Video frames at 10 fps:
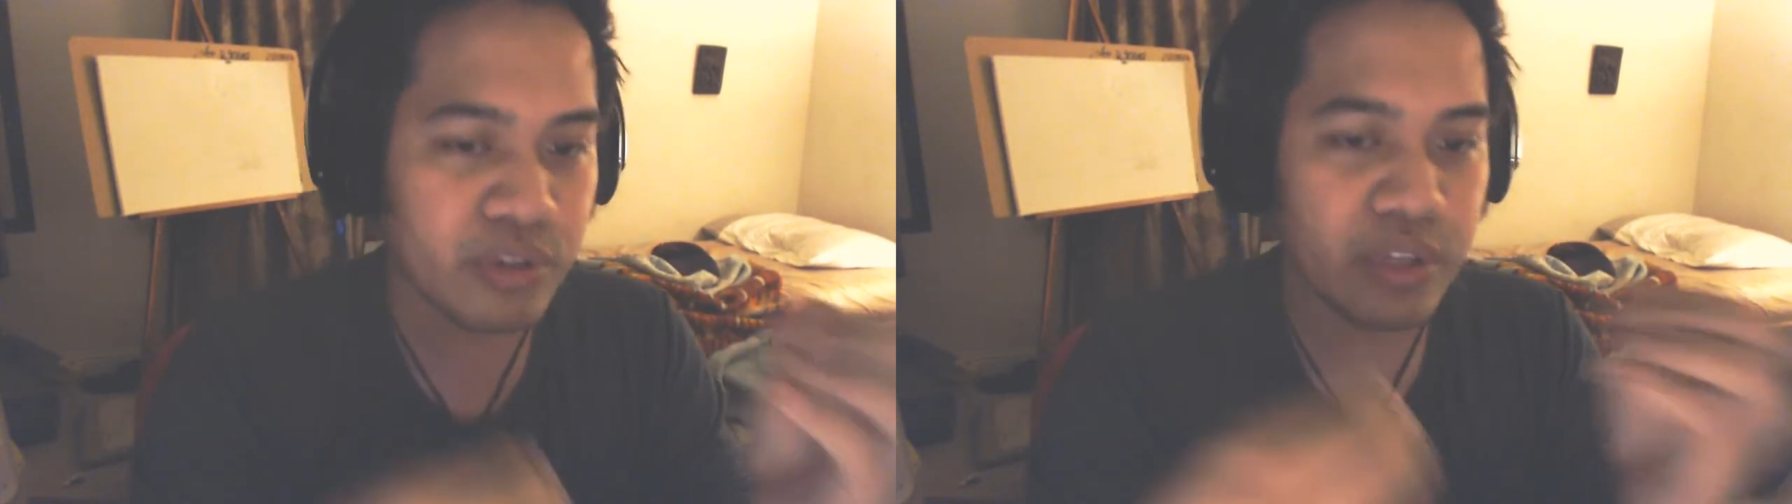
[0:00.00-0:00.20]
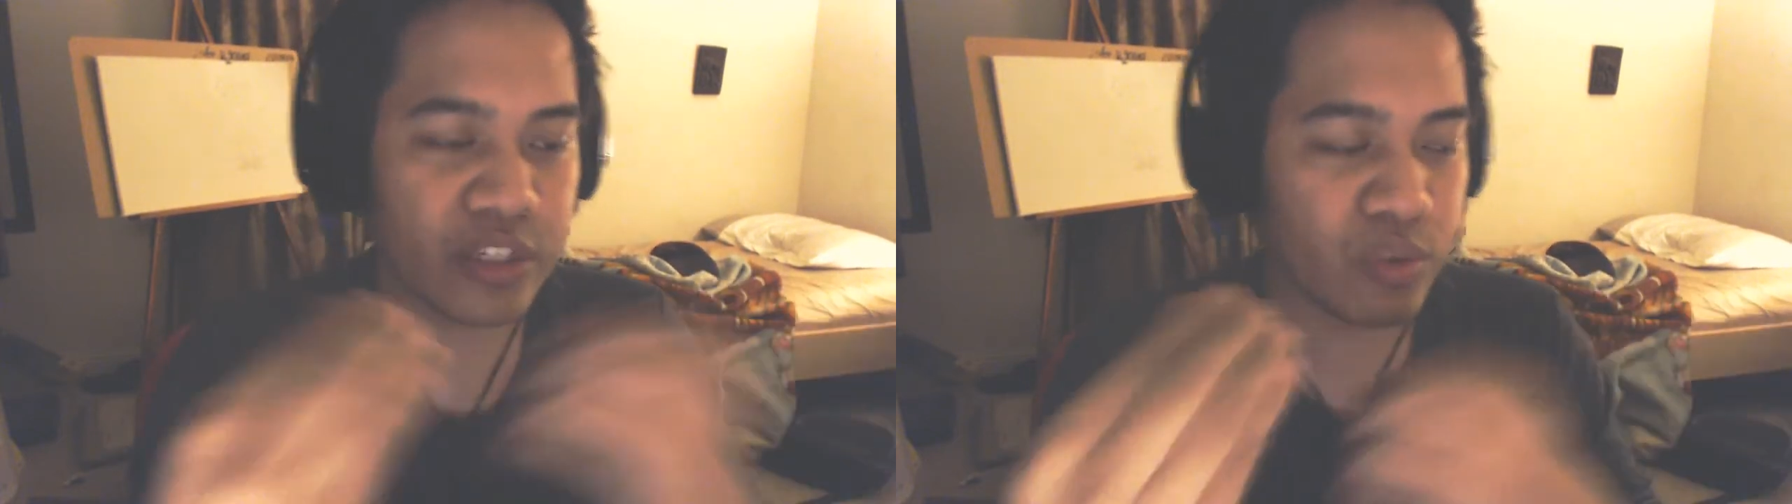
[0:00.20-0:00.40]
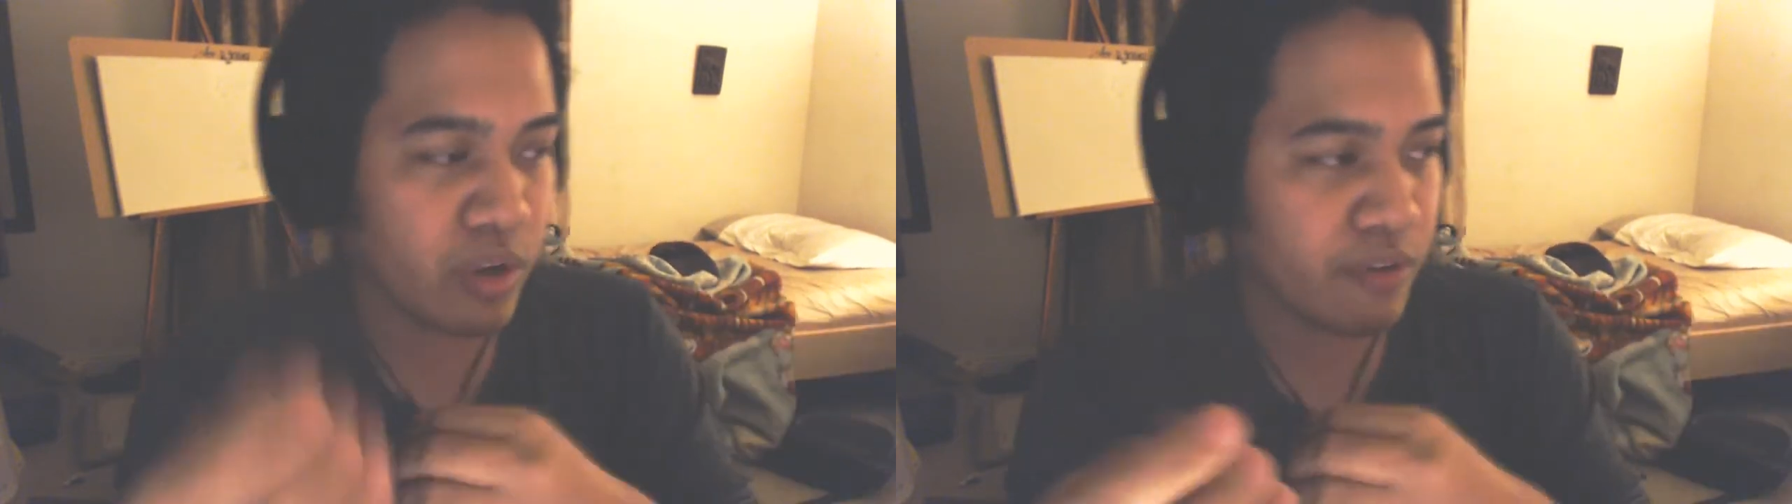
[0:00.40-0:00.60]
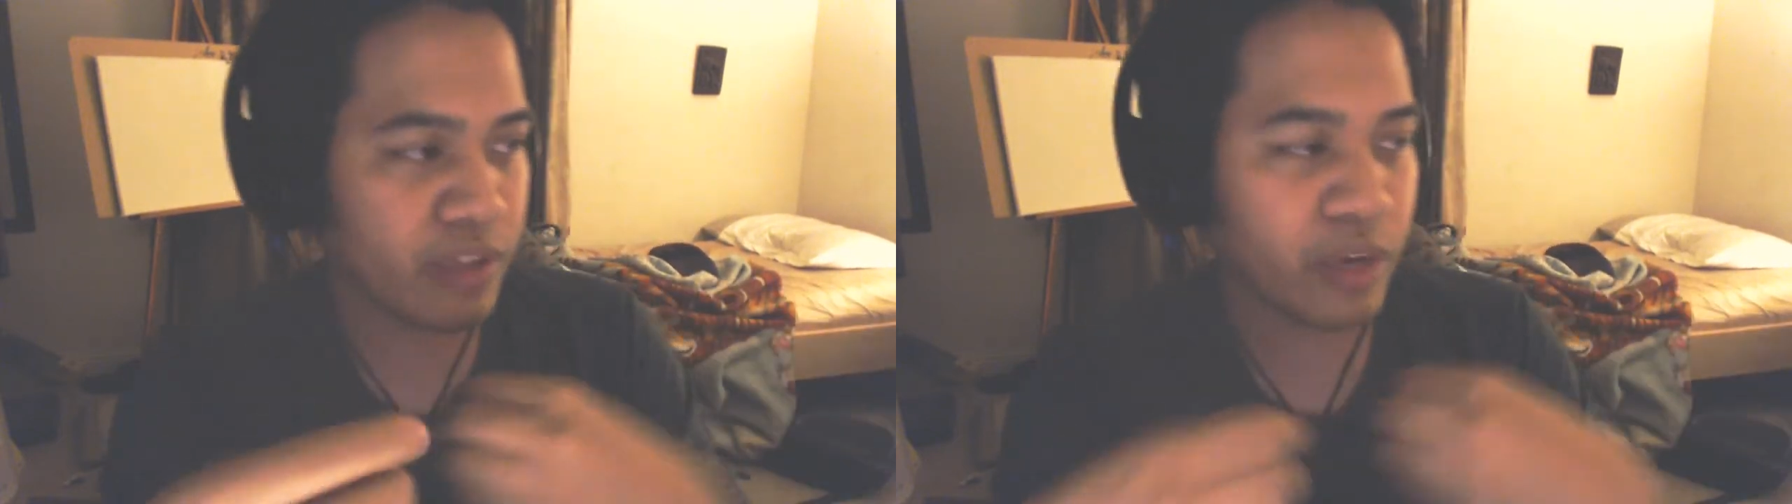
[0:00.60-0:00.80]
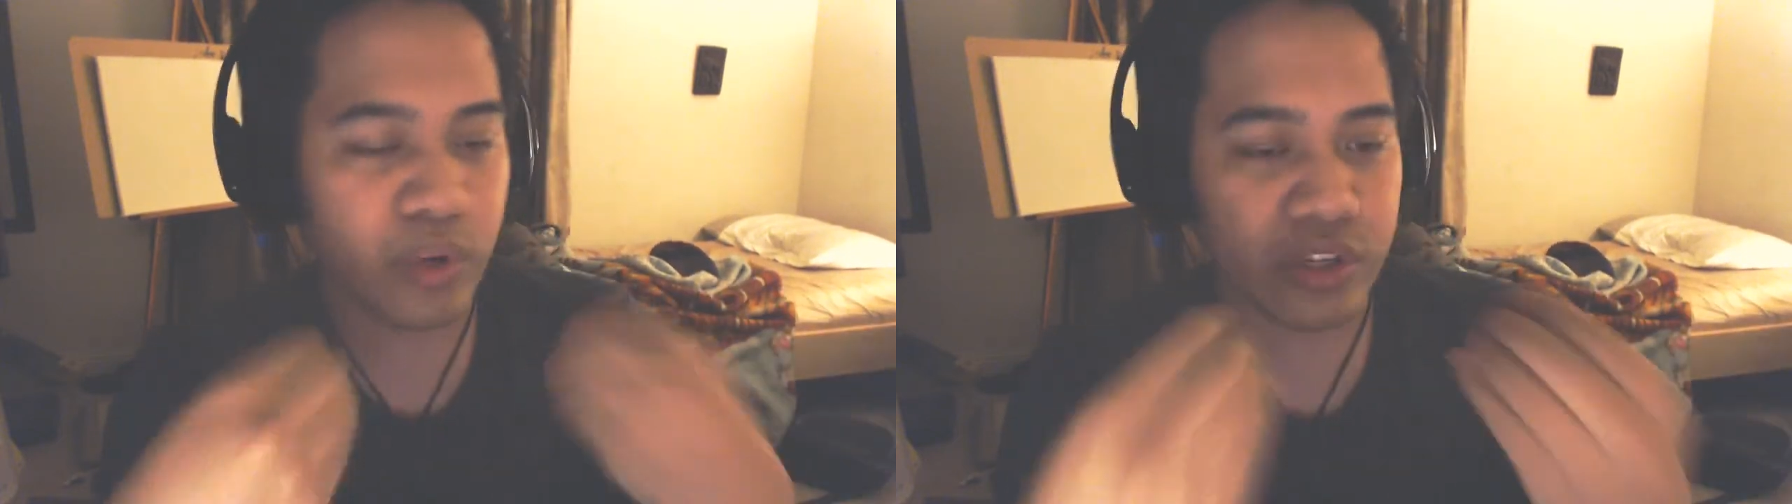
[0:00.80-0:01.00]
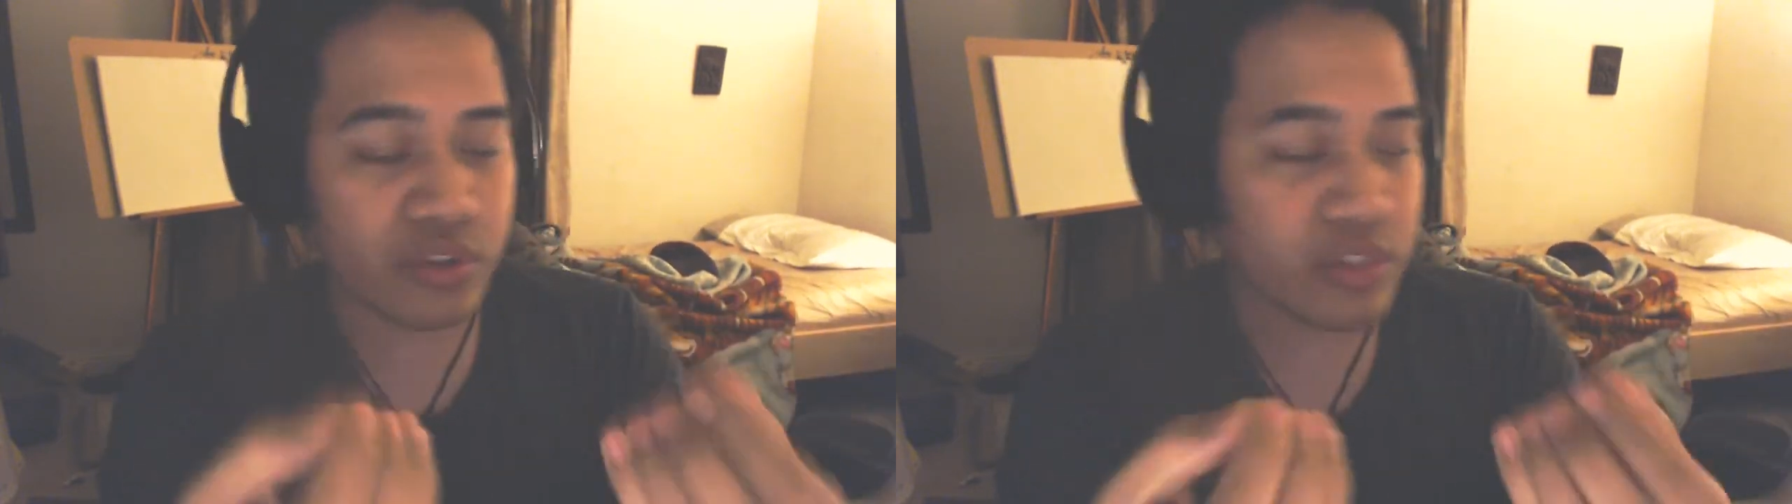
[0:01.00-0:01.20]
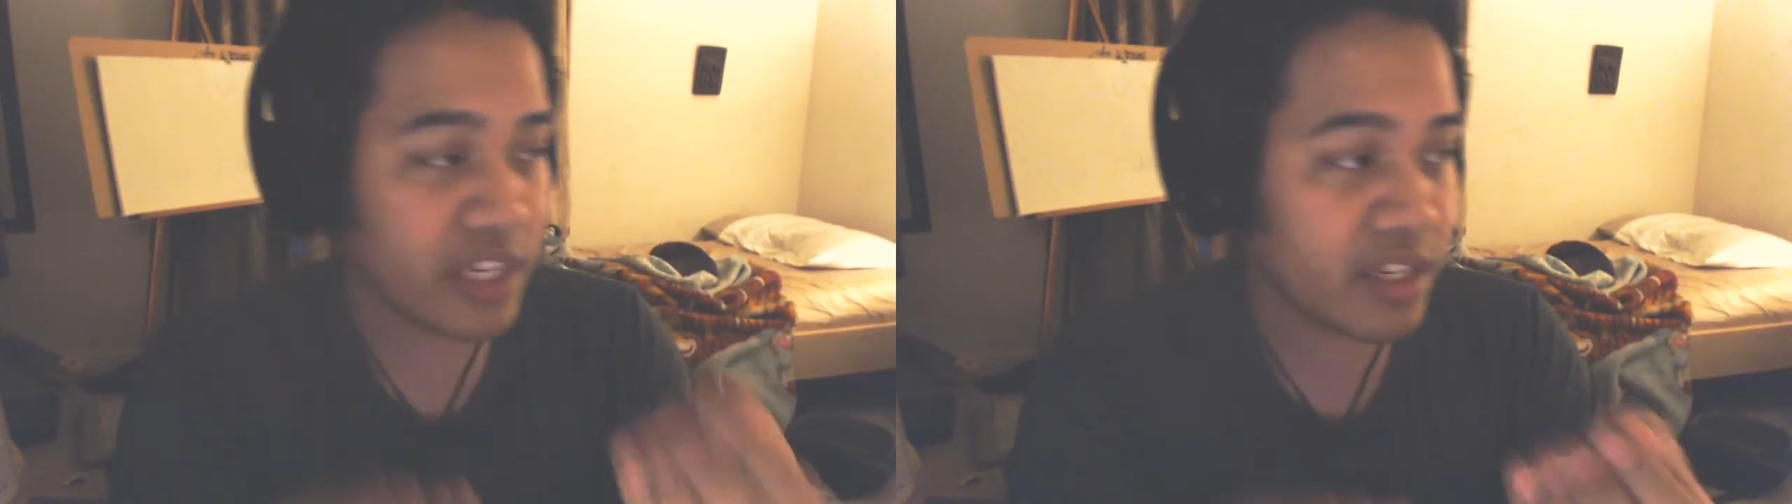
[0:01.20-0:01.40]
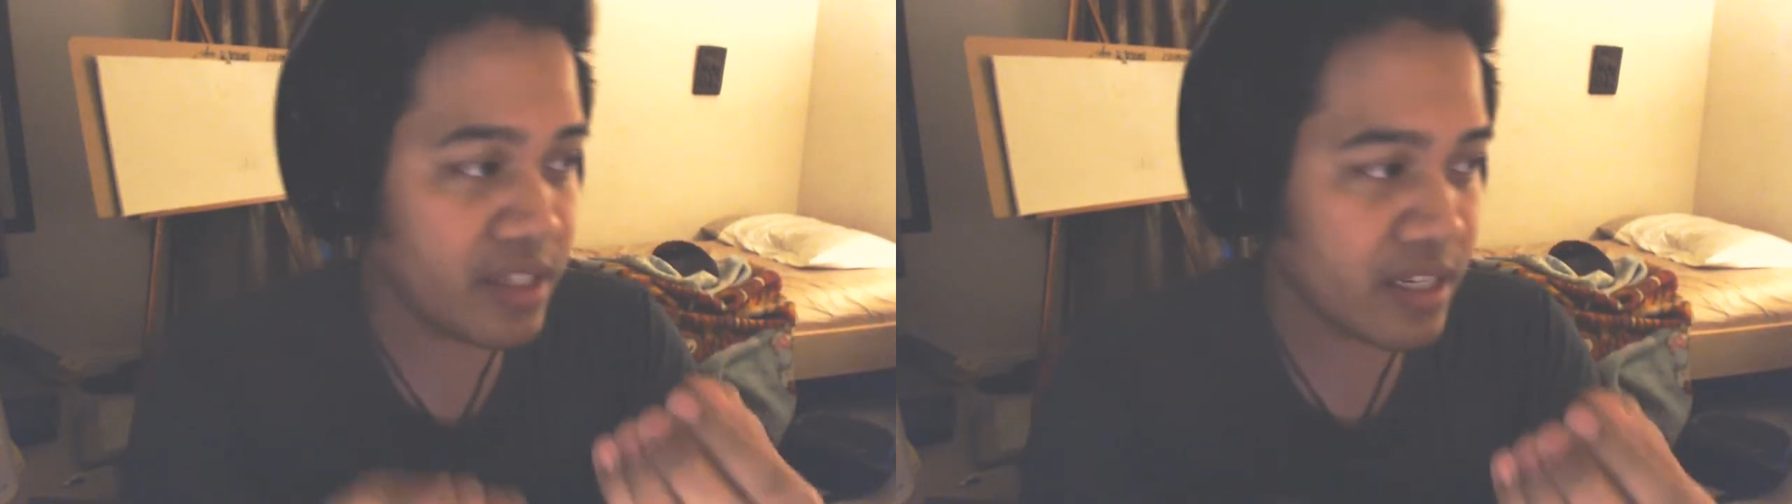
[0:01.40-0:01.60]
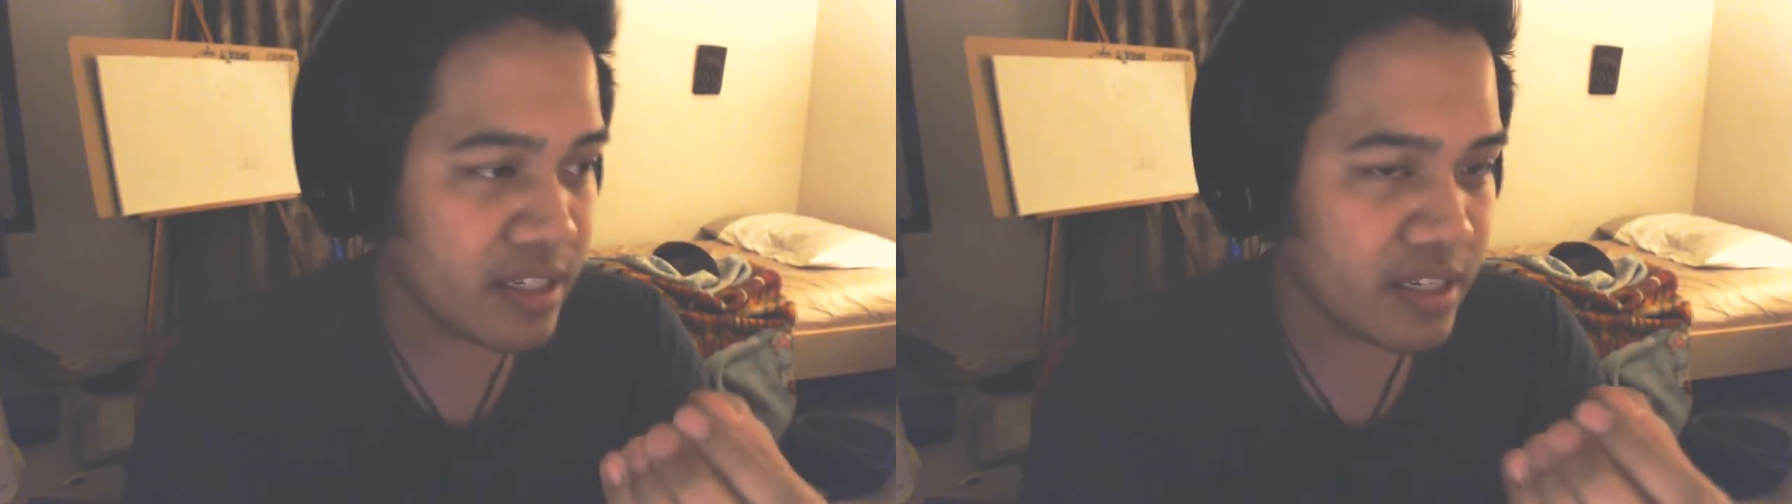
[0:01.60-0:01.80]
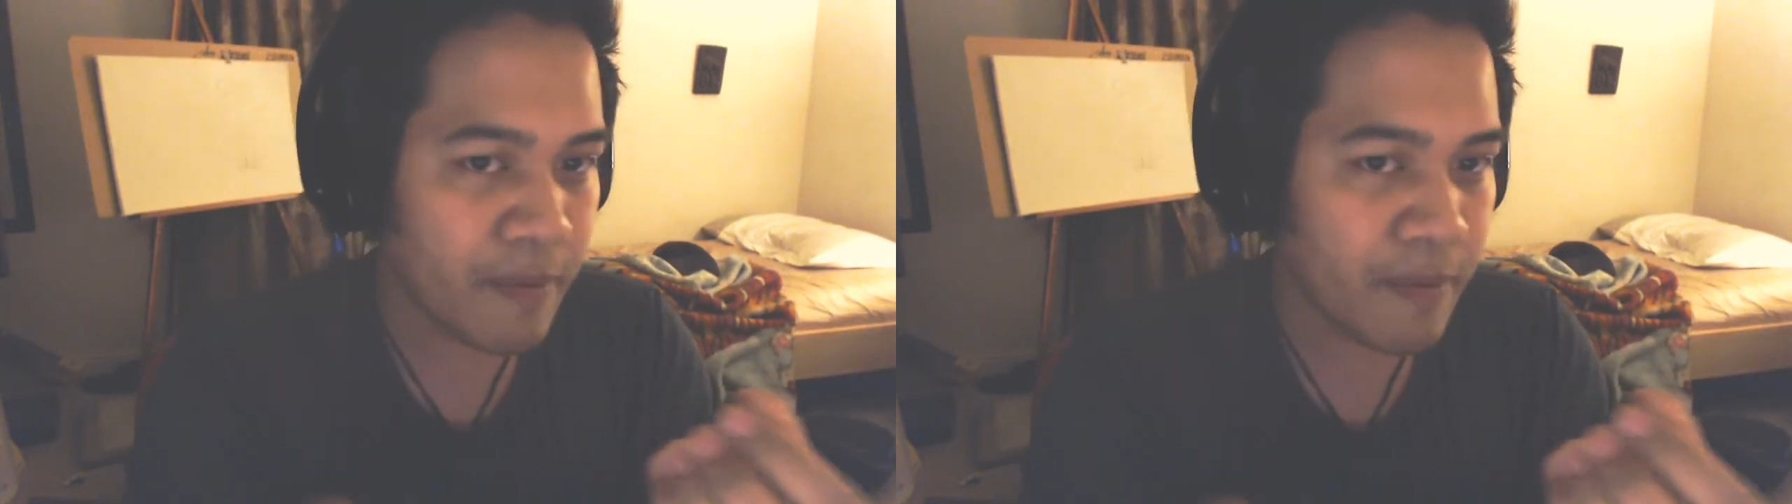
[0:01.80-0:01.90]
Do you like to whiff? Like, what is your tendencies?